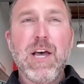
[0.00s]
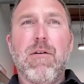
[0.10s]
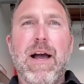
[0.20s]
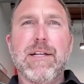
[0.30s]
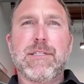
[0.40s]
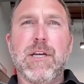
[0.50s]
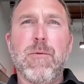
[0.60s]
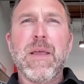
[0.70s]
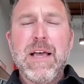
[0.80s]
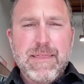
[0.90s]
right? So
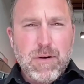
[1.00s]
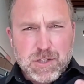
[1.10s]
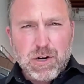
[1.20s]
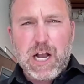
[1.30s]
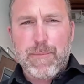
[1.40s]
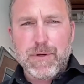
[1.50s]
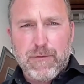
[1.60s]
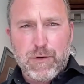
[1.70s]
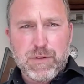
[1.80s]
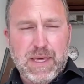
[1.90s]
those are a couple of
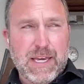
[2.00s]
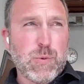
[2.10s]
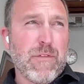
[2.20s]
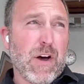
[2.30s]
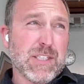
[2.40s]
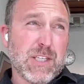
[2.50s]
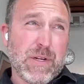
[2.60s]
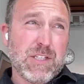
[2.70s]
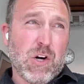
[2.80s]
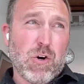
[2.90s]
different things. We've also
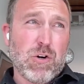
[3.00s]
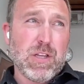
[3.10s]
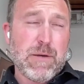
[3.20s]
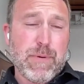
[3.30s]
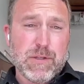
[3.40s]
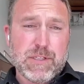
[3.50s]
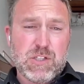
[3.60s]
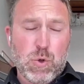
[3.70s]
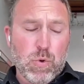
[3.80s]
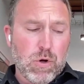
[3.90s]
internally built a
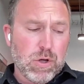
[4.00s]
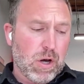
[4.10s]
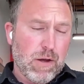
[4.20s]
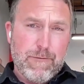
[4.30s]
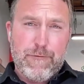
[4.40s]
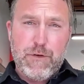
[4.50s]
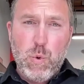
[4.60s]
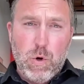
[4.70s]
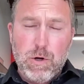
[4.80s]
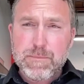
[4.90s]
tool called
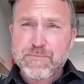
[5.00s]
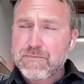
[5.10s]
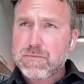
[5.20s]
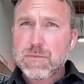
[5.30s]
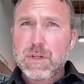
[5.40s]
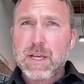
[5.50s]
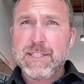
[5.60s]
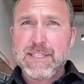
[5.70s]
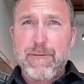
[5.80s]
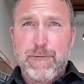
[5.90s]
Fuel.
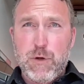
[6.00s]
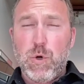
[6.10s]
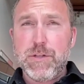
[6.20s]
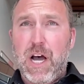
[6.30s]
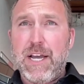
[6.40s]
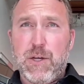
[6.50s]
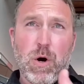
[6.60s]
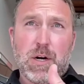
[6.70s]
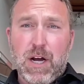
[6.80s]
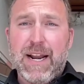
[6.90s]
It's at
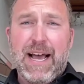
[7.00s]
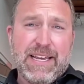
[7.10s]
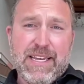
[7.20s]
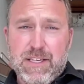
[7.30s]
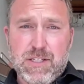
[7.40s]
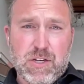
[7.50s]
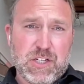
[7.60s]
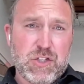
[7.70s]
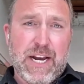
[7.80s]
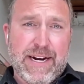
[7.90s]
fuel.york.ie, so you
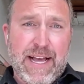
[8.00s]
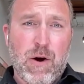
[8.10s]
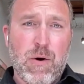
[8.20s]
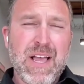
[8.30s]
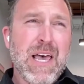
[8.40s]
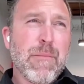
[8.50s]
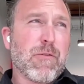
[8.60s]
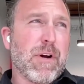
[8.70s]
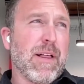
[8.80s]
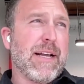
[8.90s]
can check it out. But
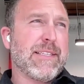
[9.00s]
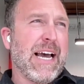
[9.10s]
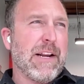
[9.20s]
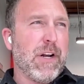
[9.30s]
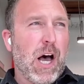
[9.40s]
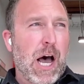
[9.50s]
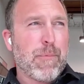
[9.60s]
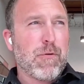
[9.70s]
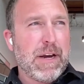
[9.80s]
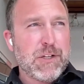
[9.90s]
really, it's kind of an
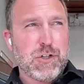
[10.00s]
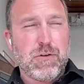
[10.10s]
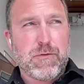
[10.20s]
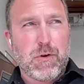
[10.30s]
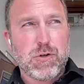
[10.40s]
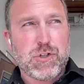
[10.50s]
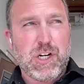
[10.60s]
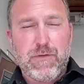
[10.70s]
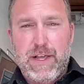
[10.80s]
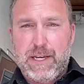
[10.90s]
operational
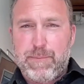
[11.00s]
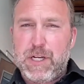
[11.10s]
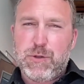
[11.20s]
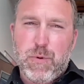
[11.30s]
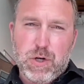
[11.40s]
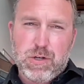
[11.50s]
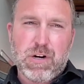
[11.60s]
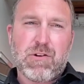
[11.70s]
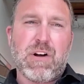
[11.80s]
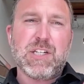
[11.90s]
version of like a PitchBook
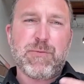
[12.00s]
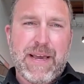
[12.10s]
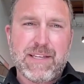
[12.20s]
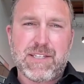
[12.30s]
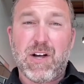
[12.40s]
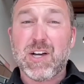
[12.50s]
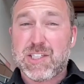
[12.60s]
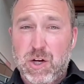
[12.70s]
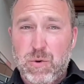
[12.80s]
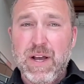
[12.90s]
or a Crunchbase. It
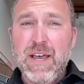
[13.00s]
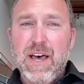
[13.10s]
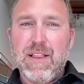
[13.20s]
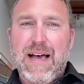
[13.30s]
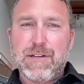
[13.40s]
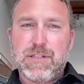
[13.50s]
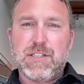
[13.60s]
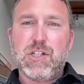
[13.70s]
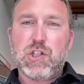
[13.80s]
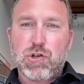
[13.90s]
also allows
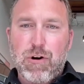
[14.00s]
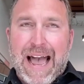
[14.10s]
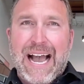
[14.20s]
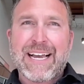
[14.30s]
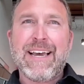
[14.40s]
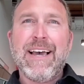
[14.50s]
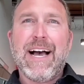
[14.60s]
us to track,